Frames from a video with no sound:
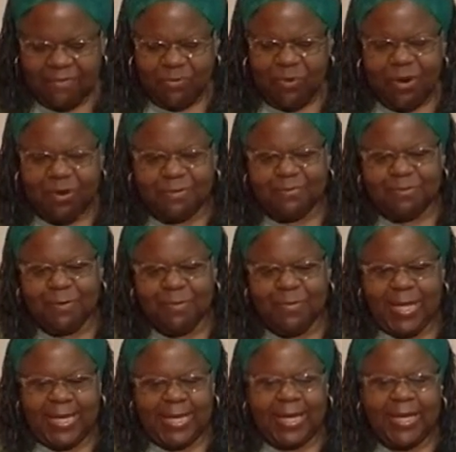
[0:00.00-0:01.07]
worked for
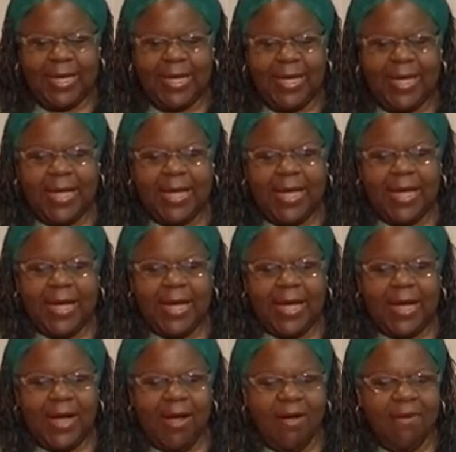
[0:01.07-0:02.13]
me.
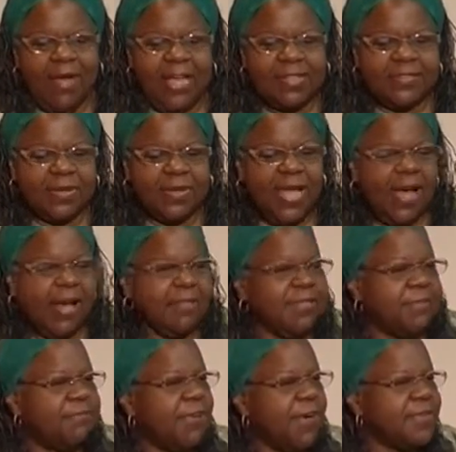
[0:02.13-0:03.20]
All right, so now
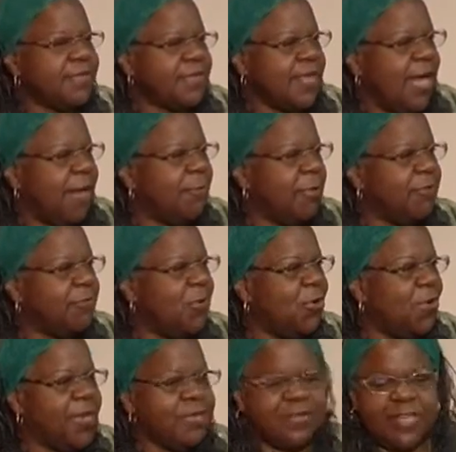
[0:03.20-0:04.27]
the first step, of
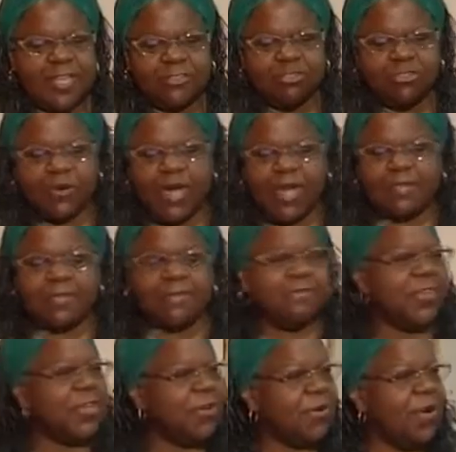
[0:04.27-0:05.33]
course, is trying to
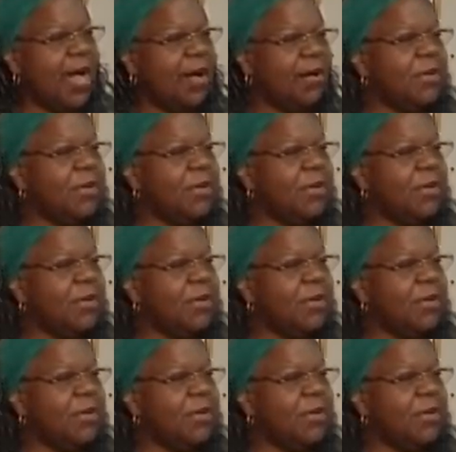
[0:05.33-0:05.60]
figure out